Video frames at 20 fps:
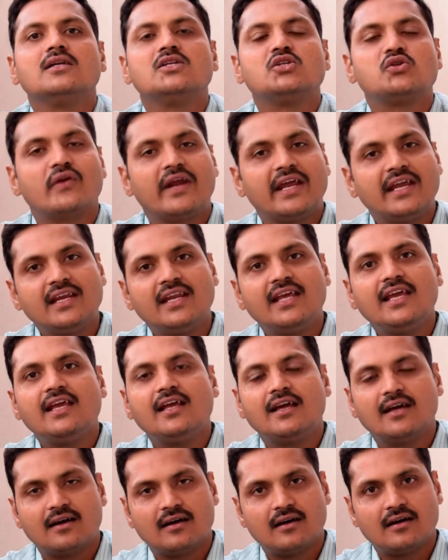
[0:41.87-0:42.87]

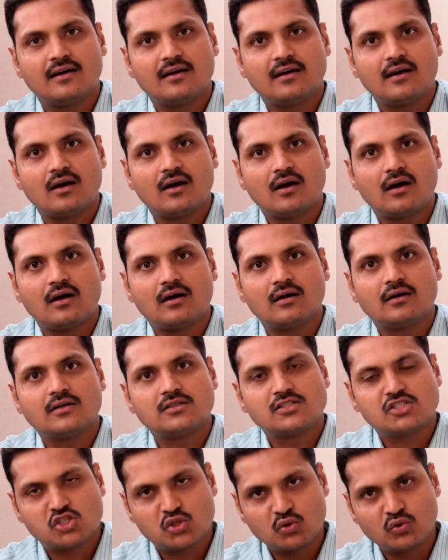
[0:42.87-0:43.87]
training
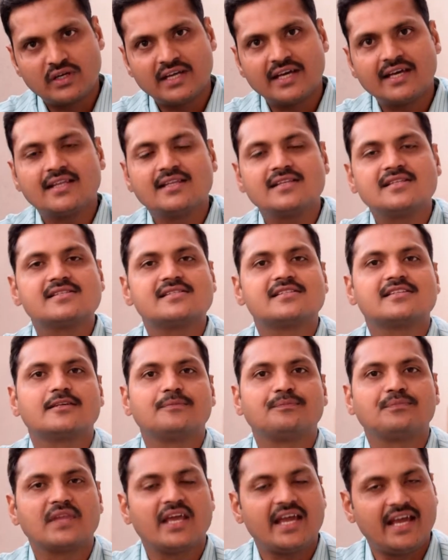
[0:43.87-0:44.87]
students,
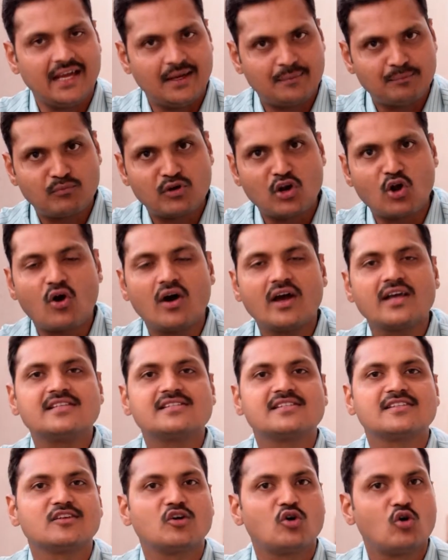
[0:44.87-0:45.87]

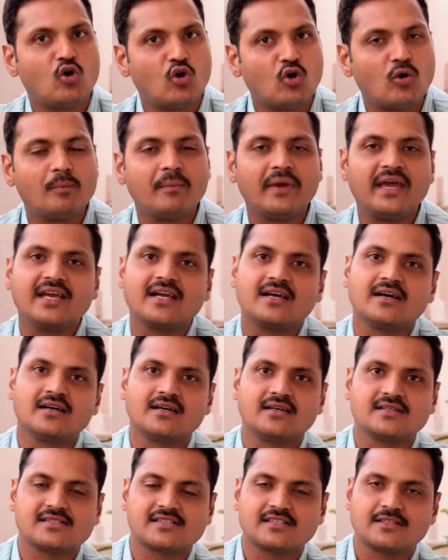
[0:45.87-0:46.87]
employees,
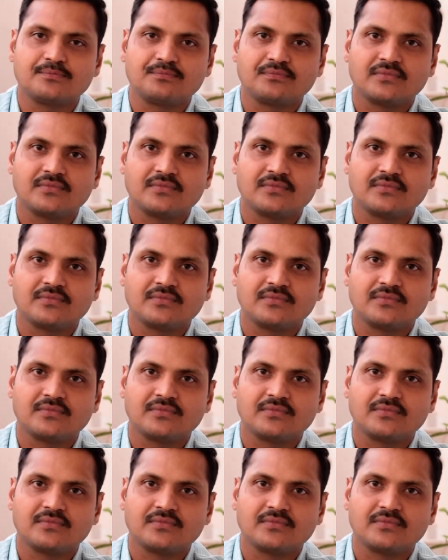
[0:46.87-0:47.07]
homemakers